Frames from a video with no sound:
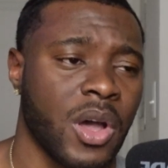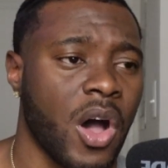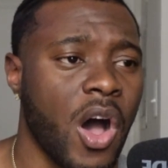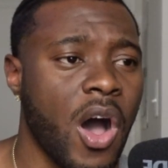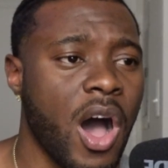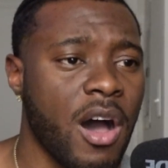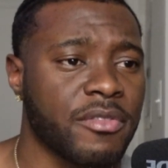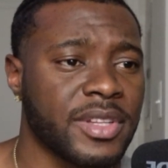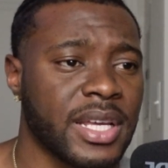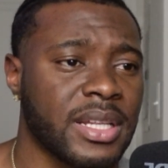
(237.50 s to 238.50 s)
How
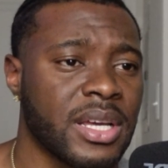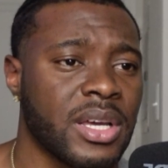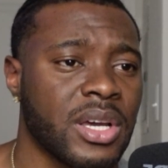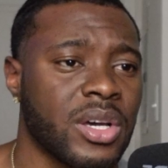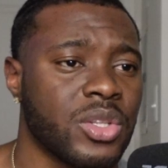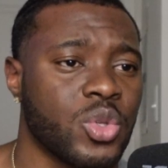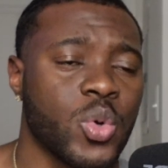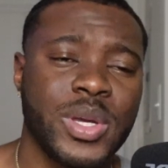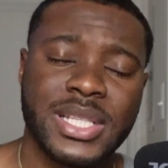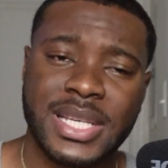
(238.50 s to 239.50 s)
often do
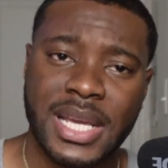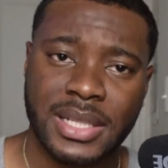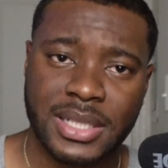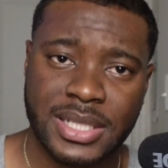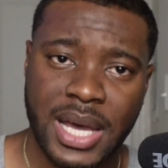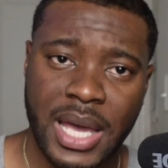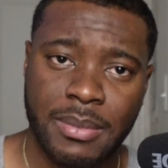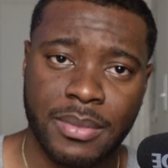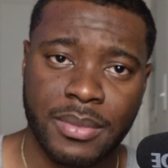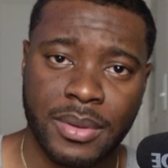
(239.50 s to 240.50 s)
we take the
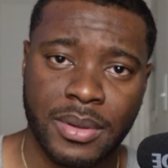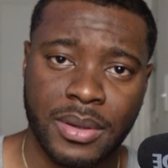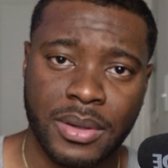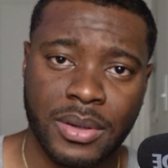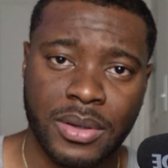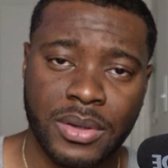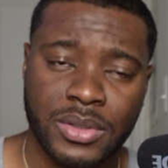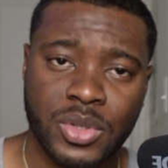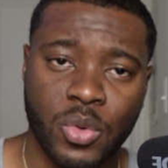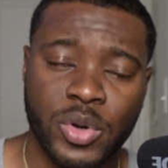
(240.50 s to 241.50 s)
time
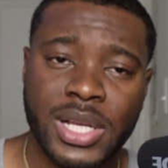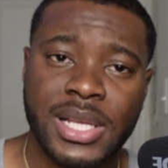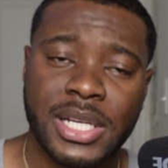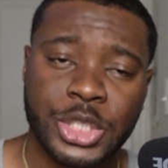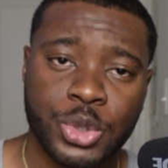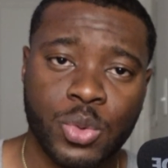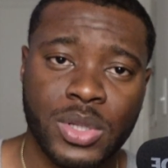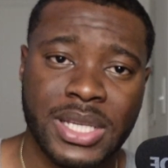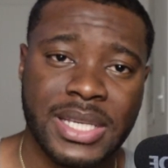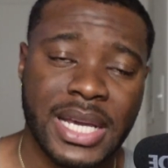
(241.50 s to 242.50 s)
to really and
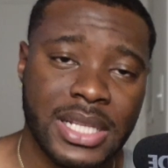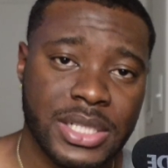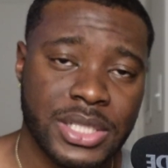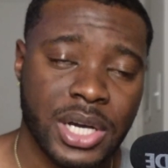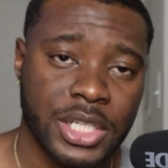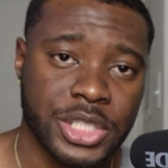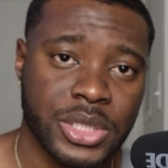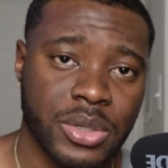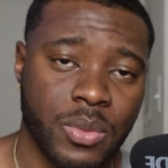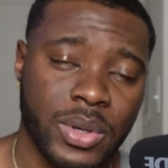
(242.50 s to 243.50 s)
truly get in
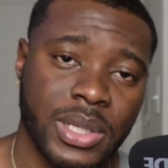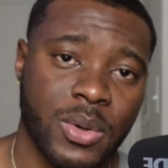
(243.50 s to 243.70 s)
touch with